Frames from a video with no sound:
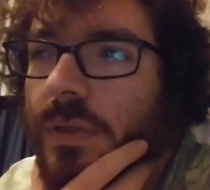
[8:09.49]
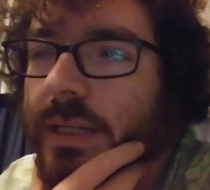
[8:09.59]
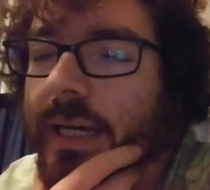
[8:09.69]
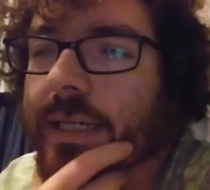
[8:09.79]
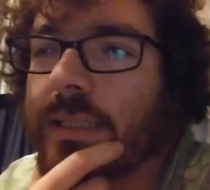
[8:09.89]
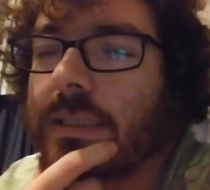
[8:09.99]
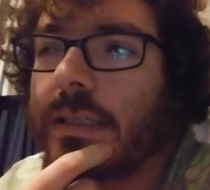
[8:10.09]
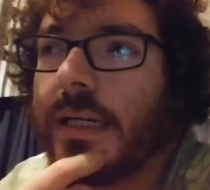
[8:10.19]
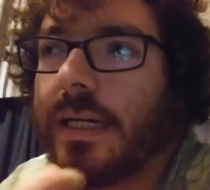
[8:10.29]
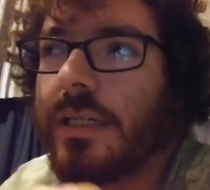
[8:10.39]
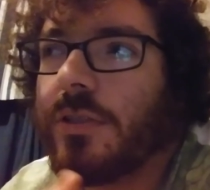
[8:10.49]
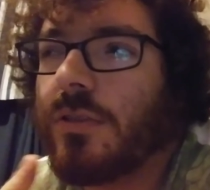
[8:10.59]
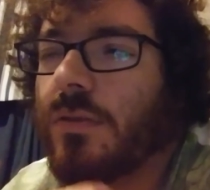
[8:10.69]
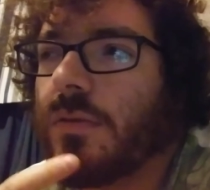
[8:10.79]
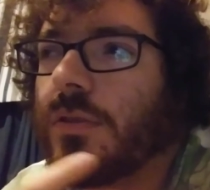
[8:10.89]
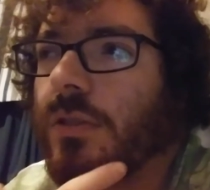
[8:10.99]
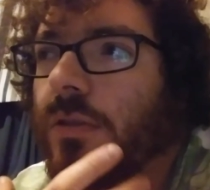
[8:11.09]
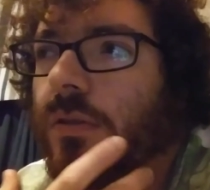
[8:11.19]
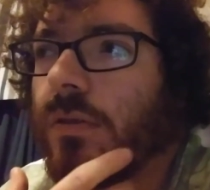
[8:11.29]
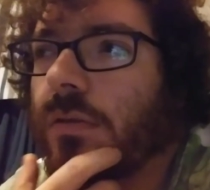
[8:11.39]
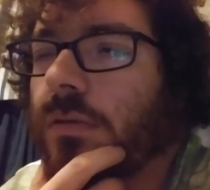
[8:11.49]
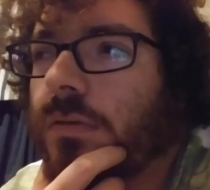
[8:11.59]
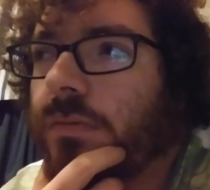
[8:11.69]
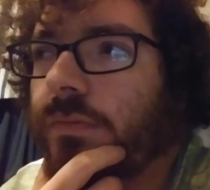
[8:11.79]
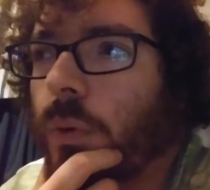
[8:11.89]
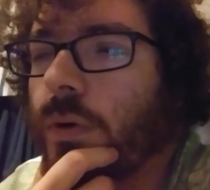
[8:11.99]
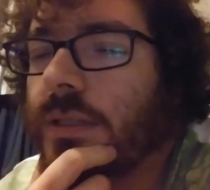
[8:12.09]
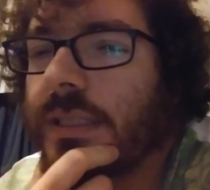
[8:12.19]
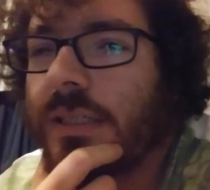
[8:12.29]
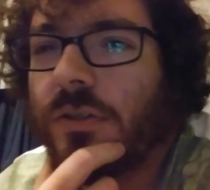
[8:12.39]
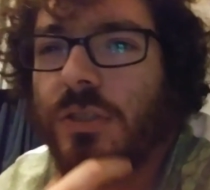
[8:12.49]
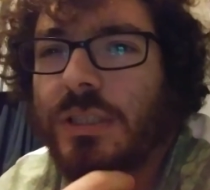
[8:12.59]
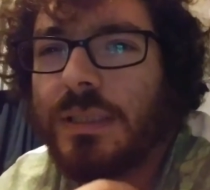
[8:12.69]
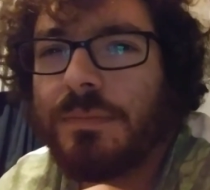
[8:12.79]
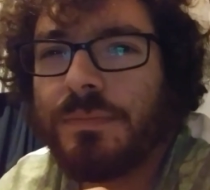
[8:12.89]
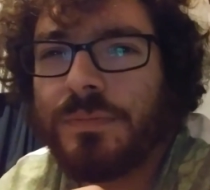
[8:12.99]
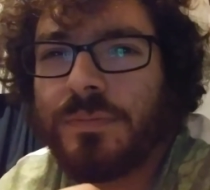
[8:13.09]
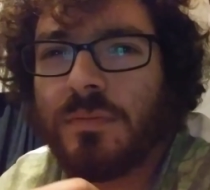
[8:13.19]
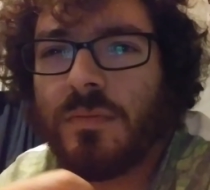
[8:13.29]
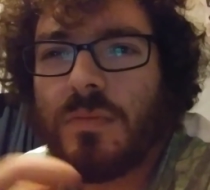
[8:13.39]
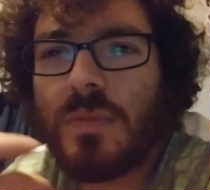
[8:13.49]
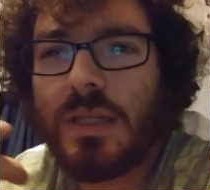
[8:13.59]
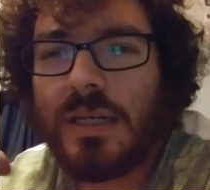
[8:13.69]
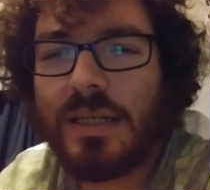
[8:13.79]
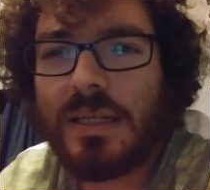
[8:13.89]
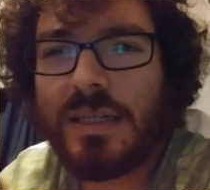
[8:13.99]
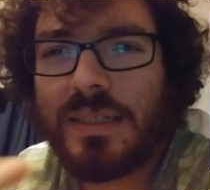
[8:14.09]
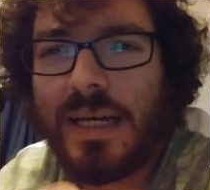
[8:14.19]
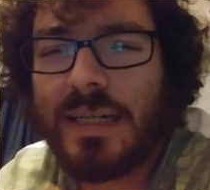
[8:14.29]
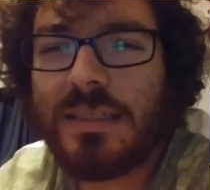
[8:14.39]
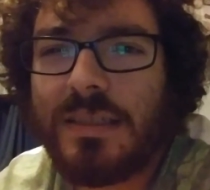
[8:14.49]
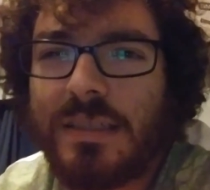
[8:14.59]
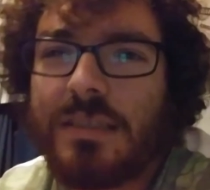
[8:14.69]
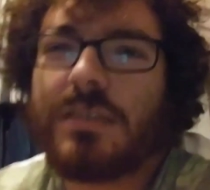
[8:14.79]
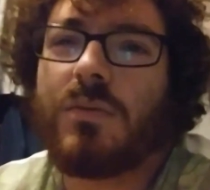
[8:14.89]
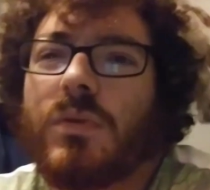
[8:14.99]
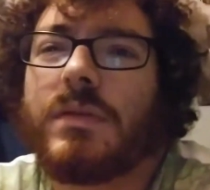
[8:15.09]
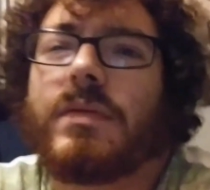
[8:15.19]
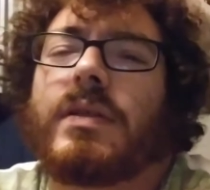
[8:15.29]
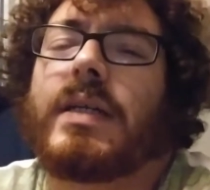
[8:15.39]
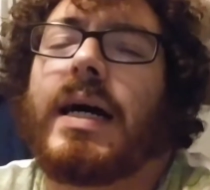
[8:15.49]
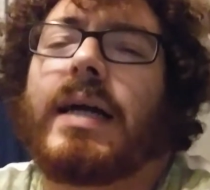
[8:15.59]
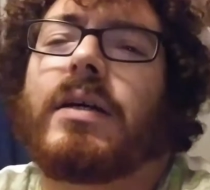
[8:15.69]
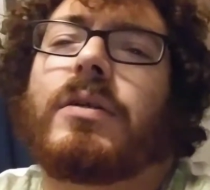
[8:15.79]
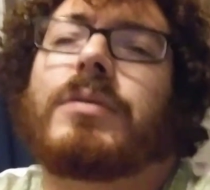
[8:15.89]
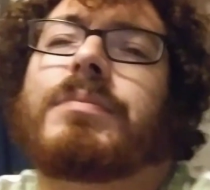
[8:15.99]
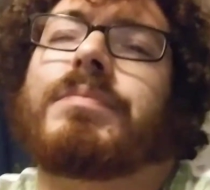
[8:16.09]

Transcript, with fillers: Leia had used her force energy and connected it with Kylo,